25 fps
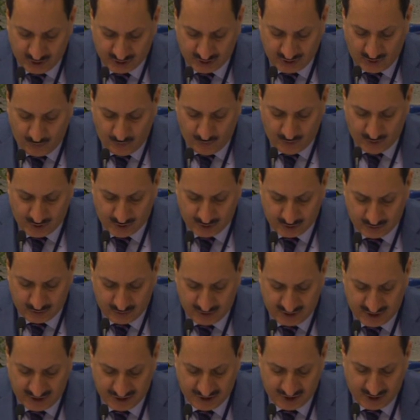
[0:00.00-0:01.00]
the
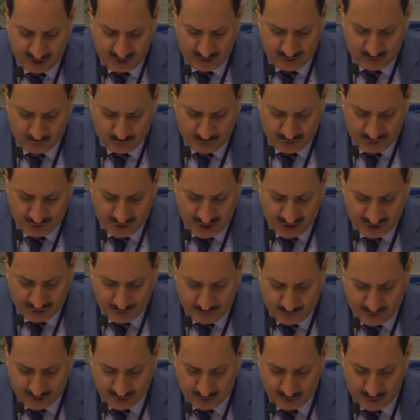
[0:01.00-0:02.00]
needs
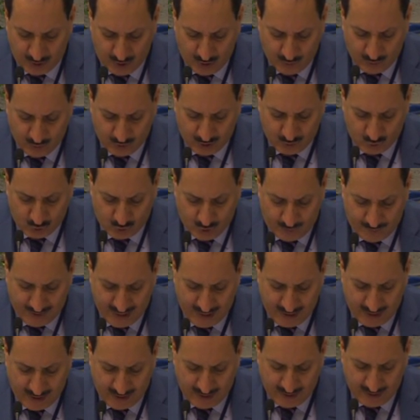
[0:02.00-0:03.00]
of our modern
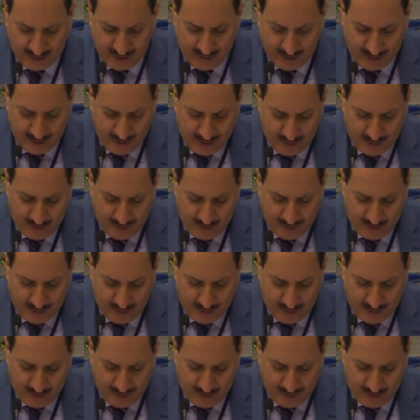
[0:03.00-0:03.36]
era.